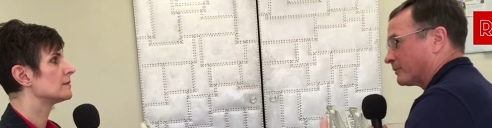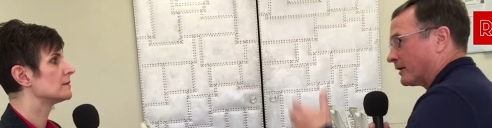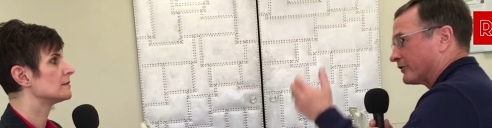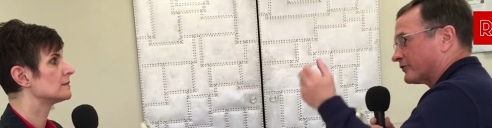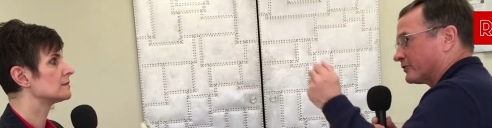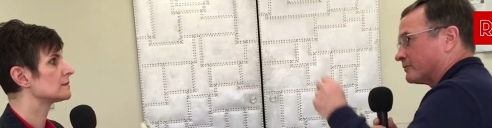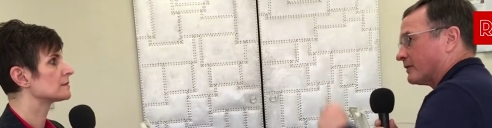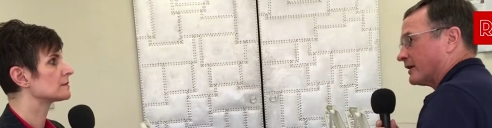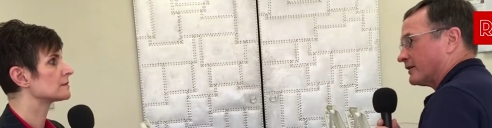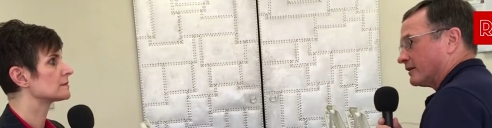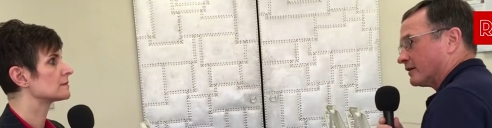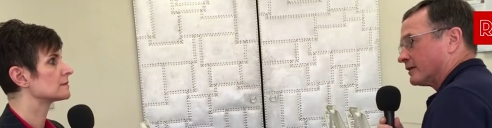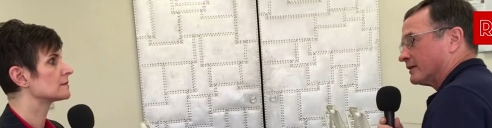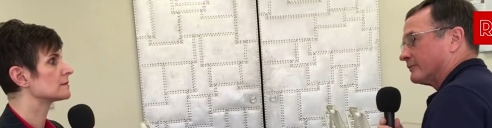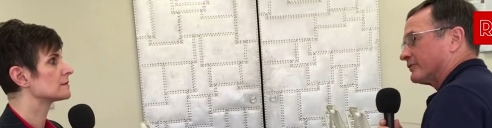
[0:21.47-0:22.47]
Speaker 1: is sponsored by
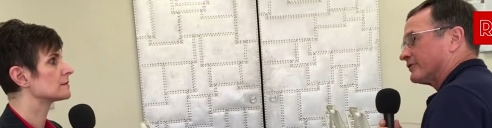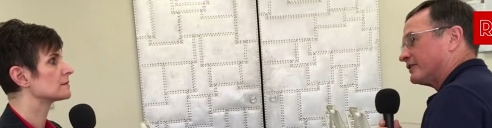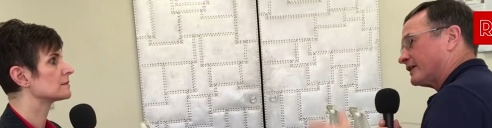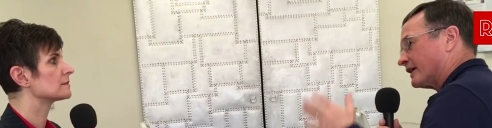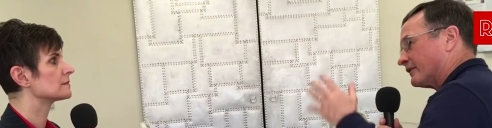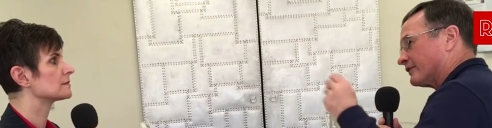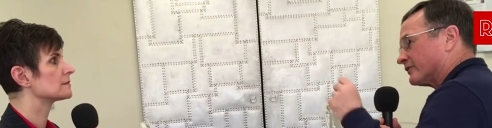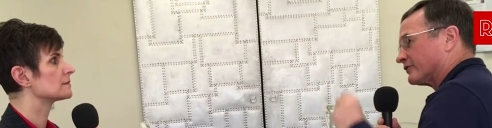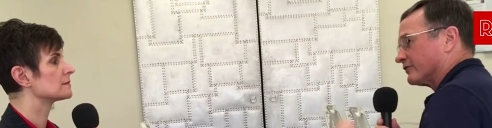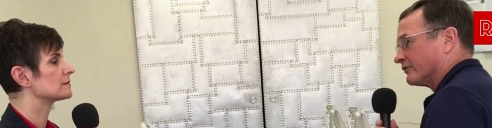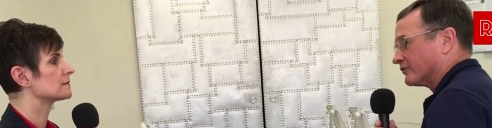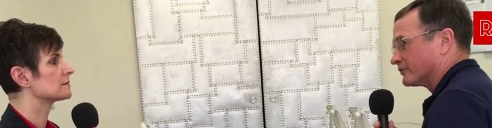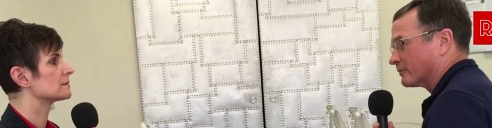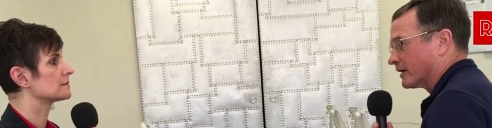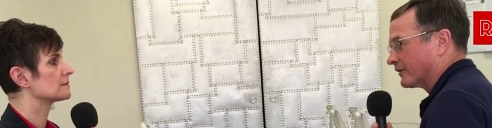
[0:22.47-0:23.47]
the RMC and their
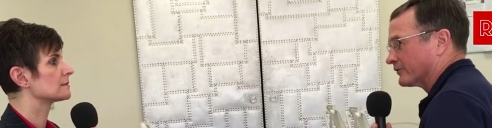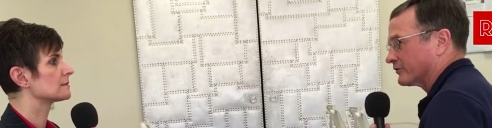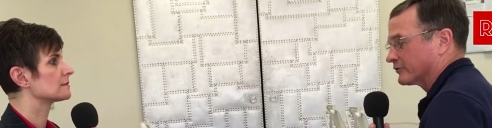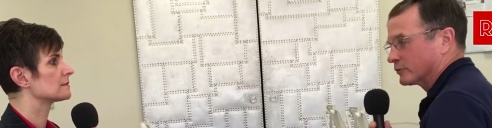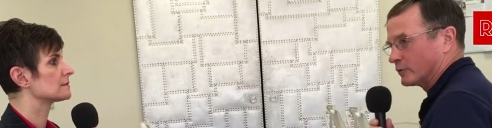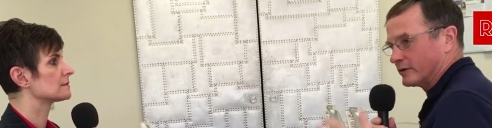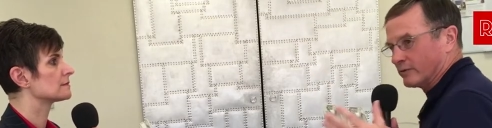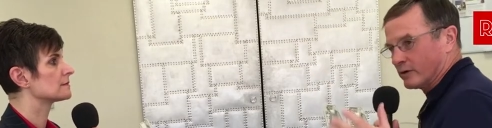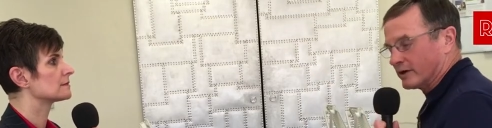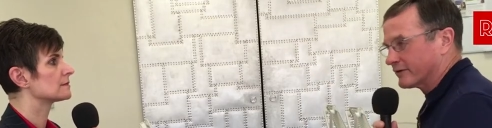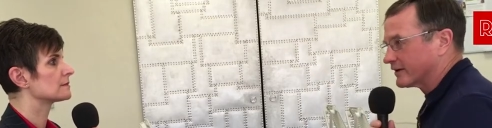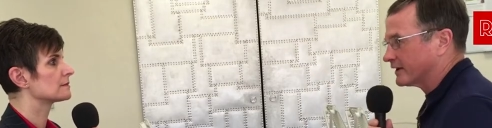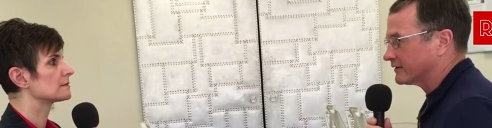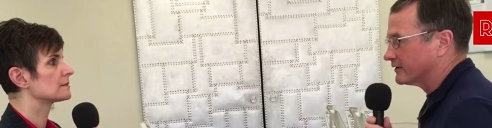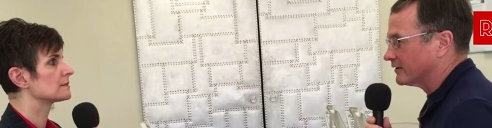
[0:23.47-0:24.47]
silver sponsors. So we
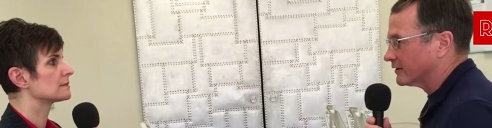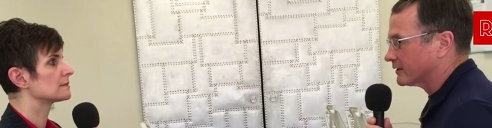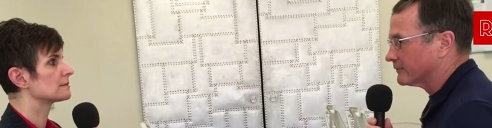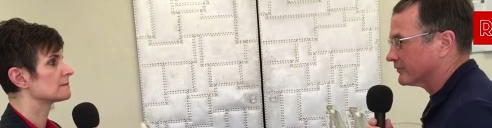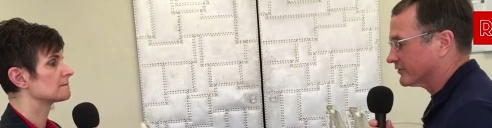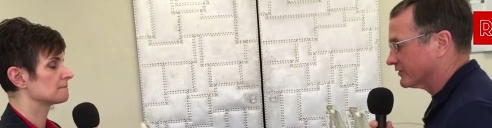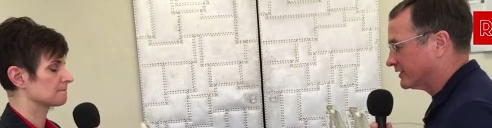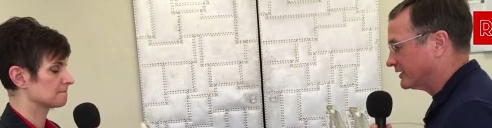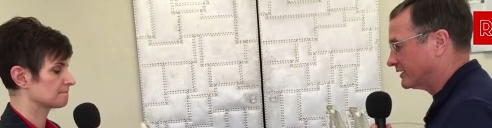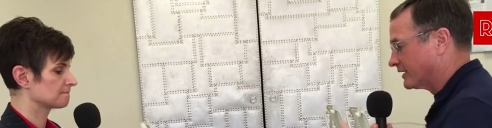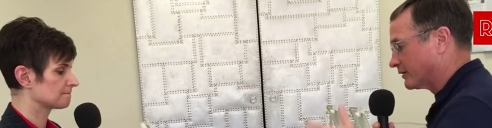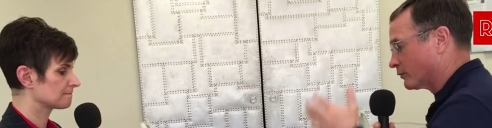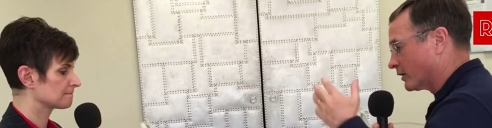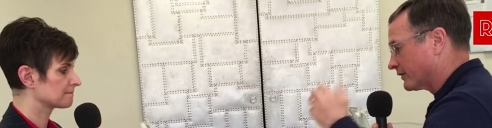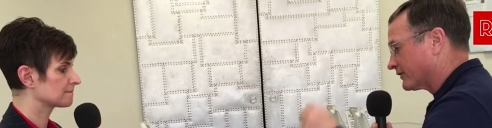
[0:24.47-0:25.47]
want to thank the RMC
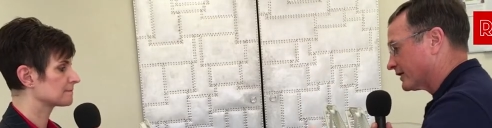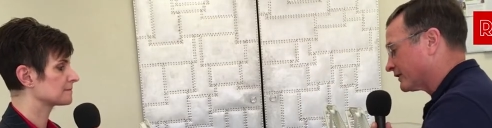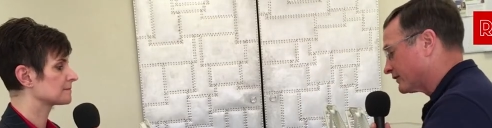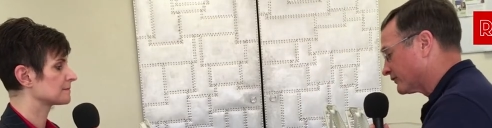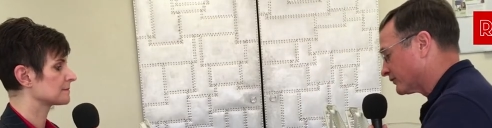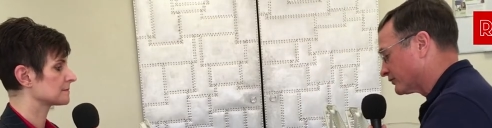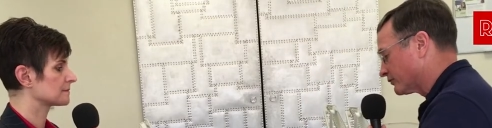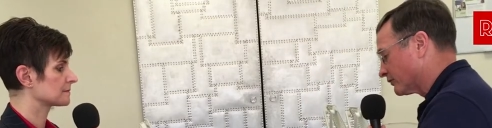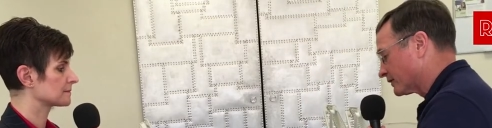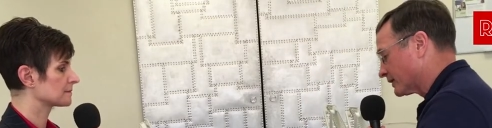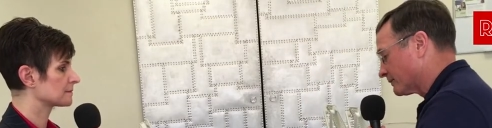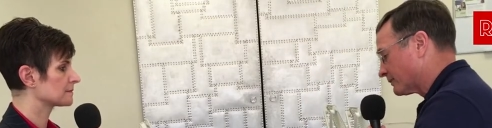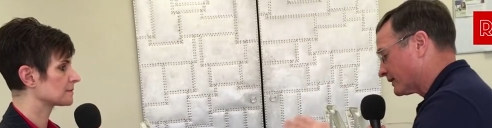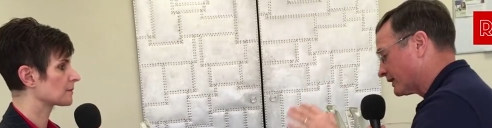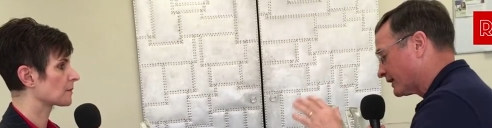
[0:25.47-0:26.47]
and I want to thank you for
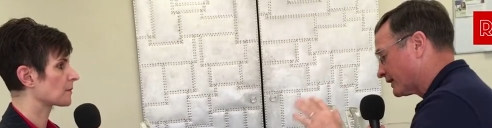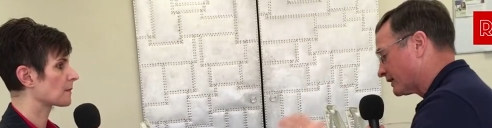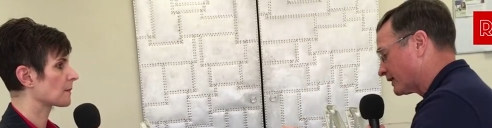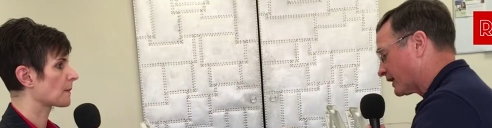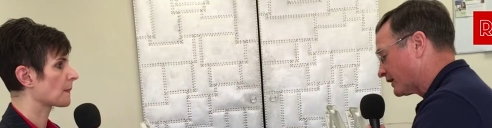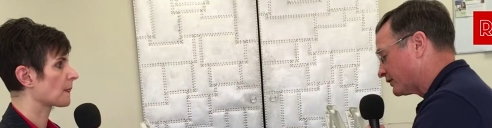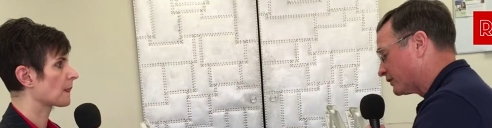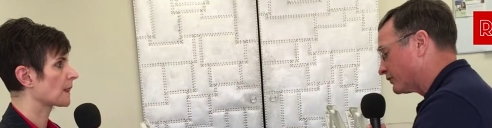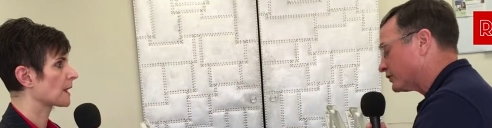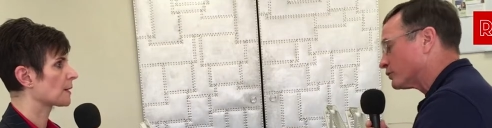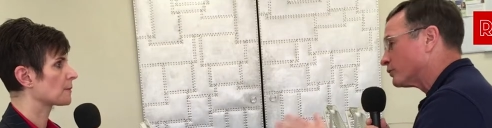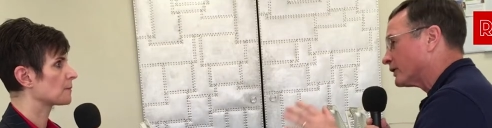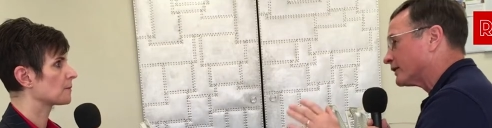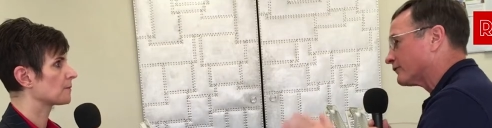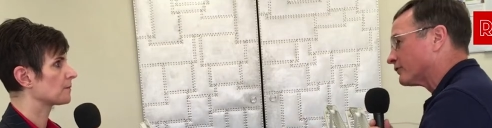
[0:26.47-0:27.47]
showing up. And I know
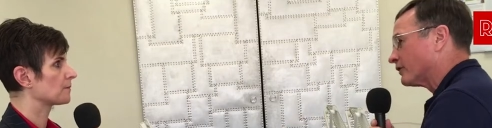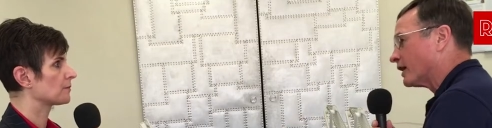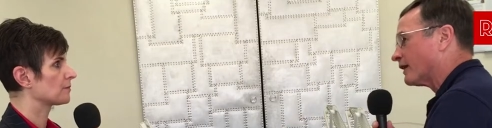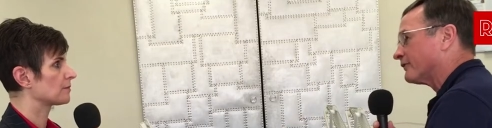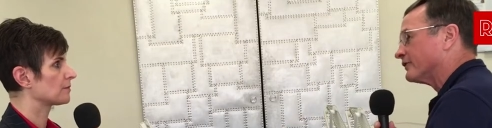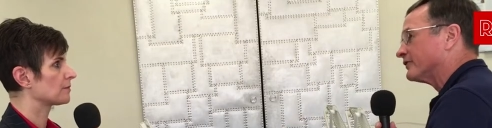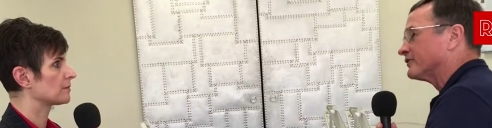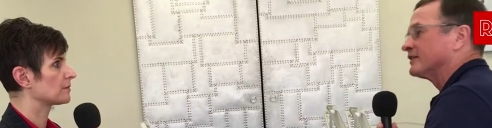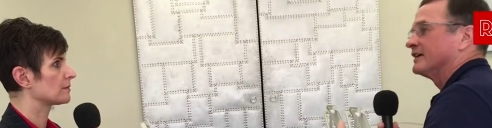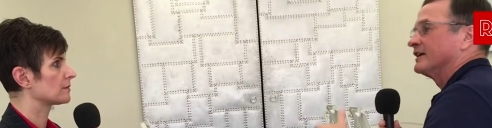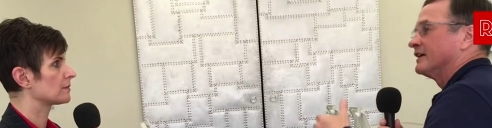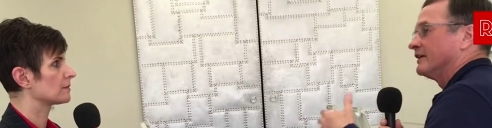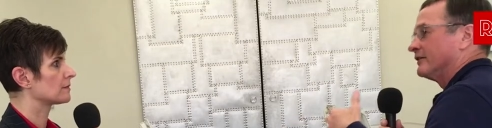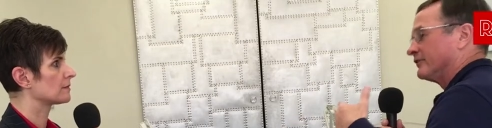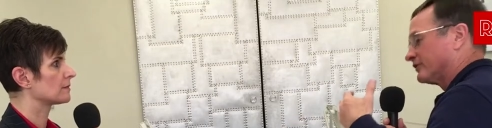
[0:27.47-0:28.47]
you're running for office.
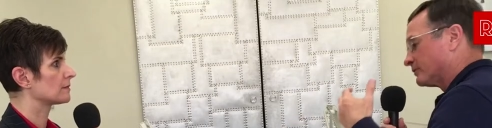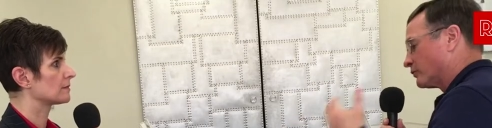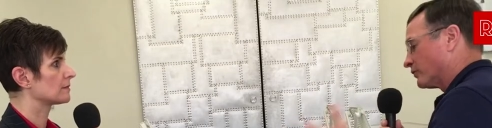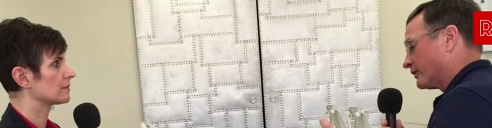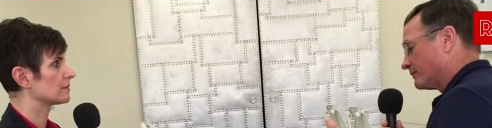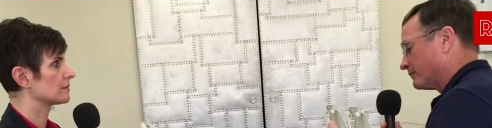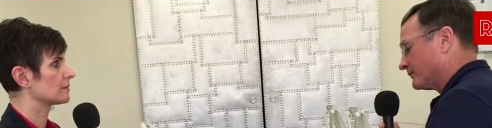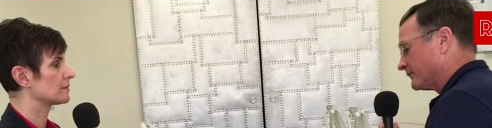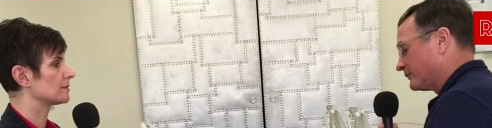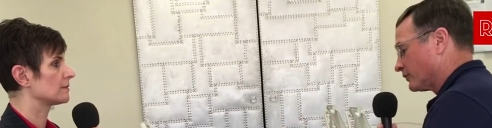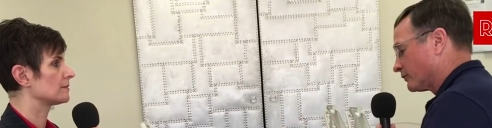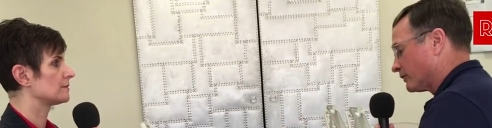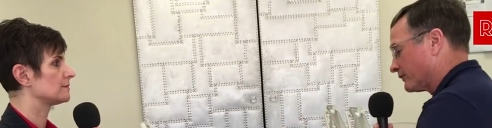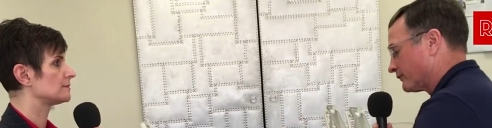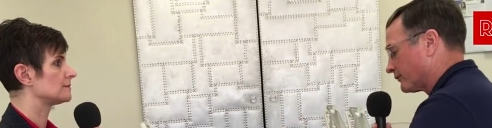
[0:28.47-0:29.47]
This is more than
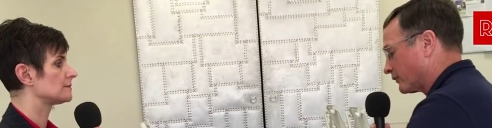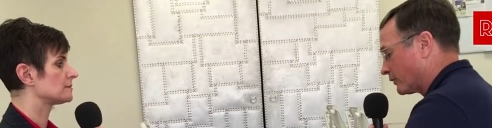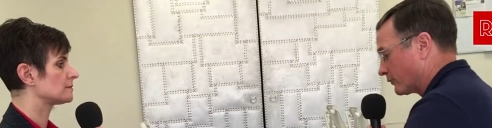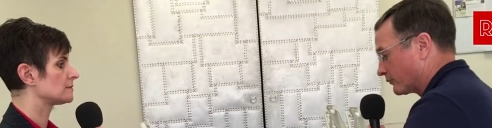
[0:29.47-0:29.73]
your run